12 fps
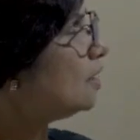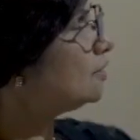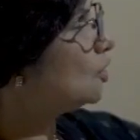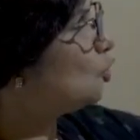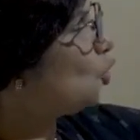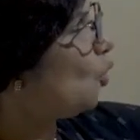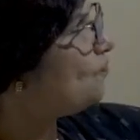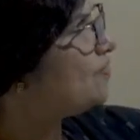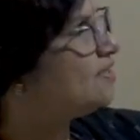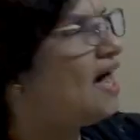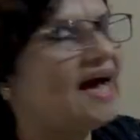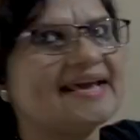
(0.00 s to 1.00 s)
The group
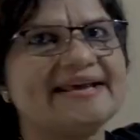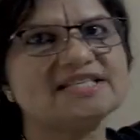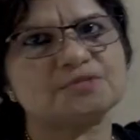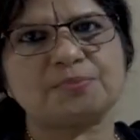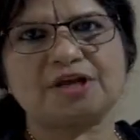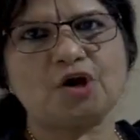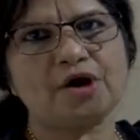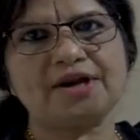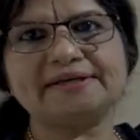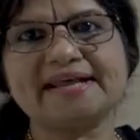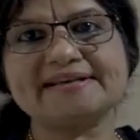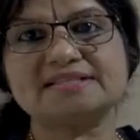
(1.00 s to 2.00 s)
with the highest
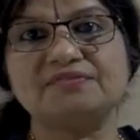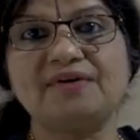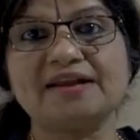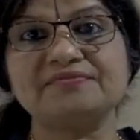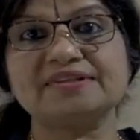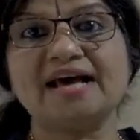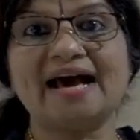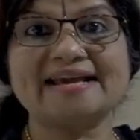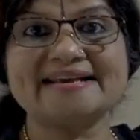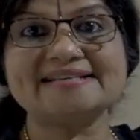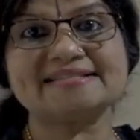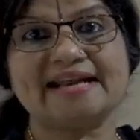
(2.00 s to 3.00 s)
priority is the one with the
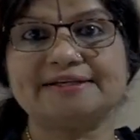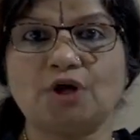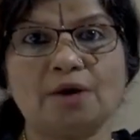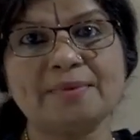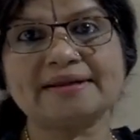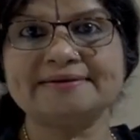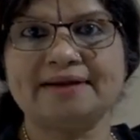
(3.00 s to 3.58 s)
highest atomic